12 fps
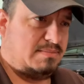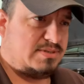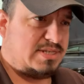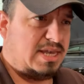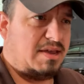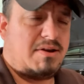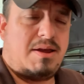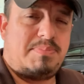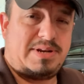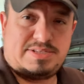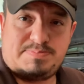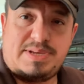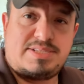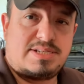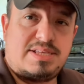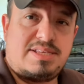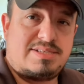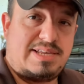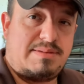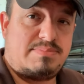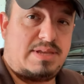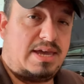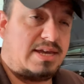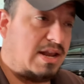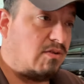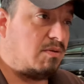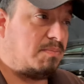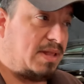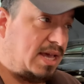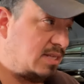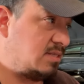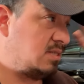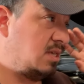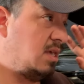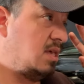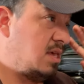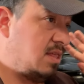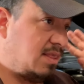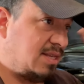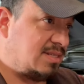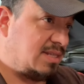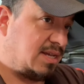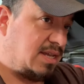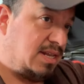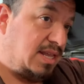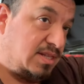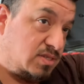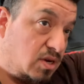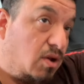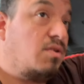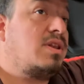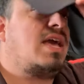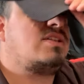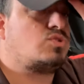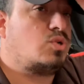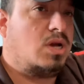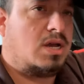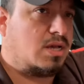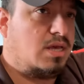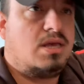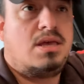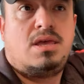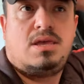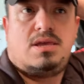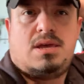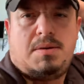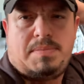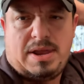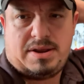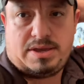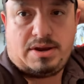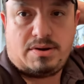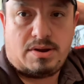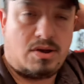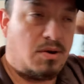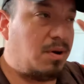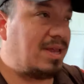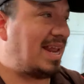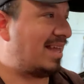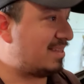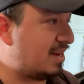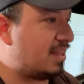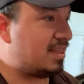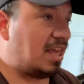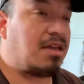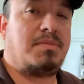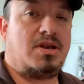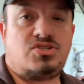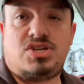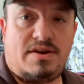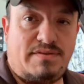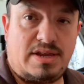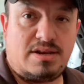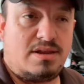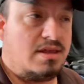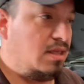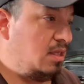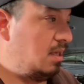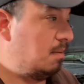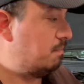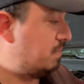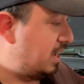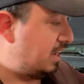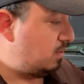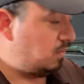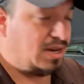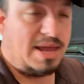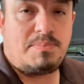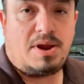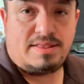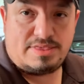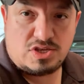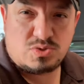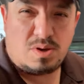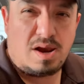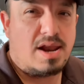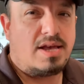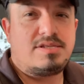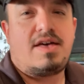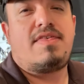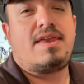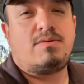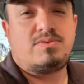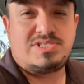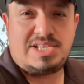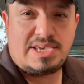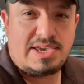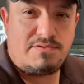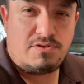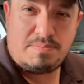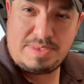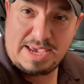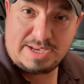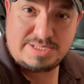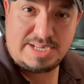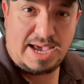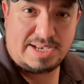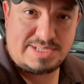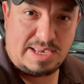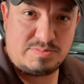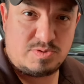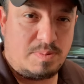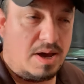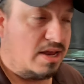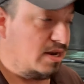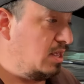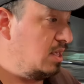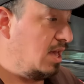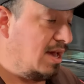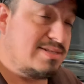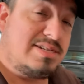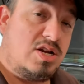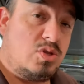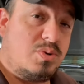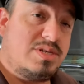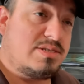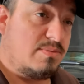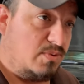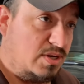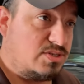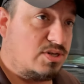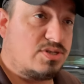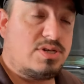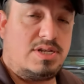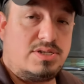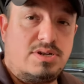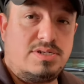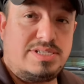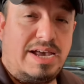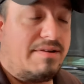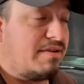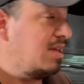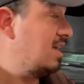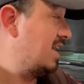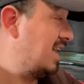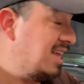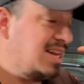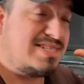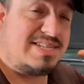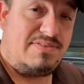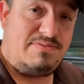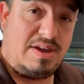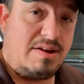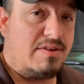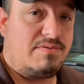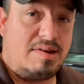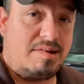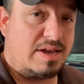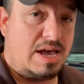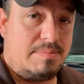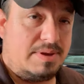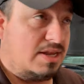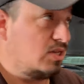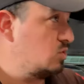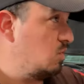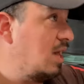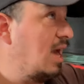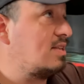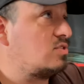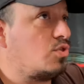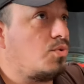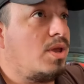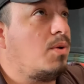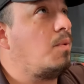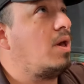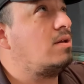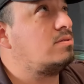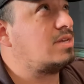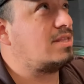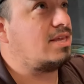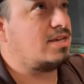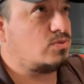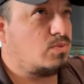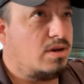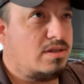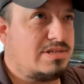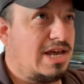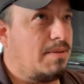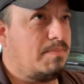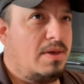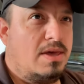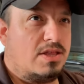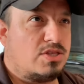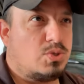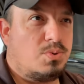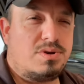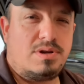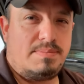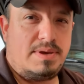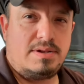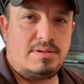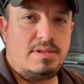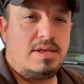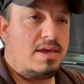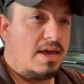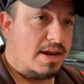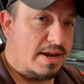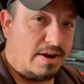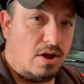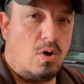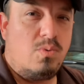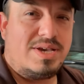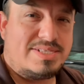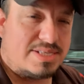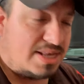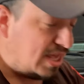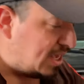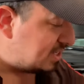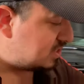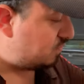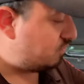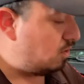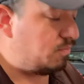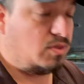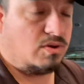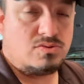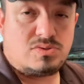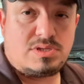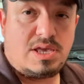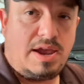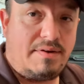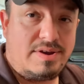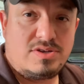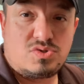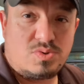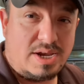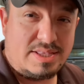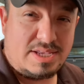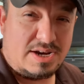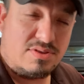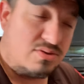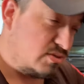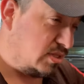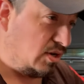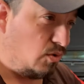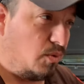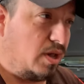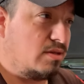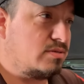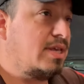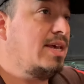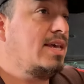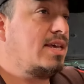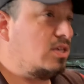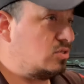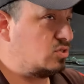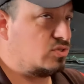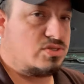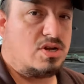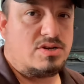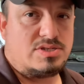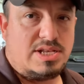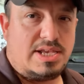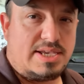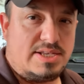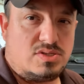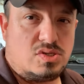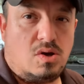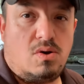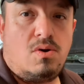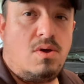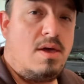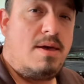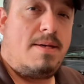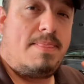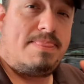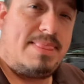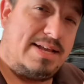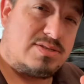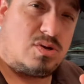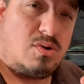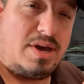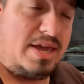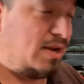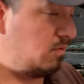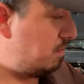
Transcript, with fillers: Sierra, but it's basically the same thing. And I replaced the condenser on that truck about a year ago, and I didn't think much of it. But when they brought this one and I saw that it was leaking from the exact same spot, I started doing some research, and it turns out it is a very, very common issue. It has three wells. I think it's one on the top, two in the middle, and it always leaks from those areas right there. Those little wells, it just starts leaking. So let's go ahead and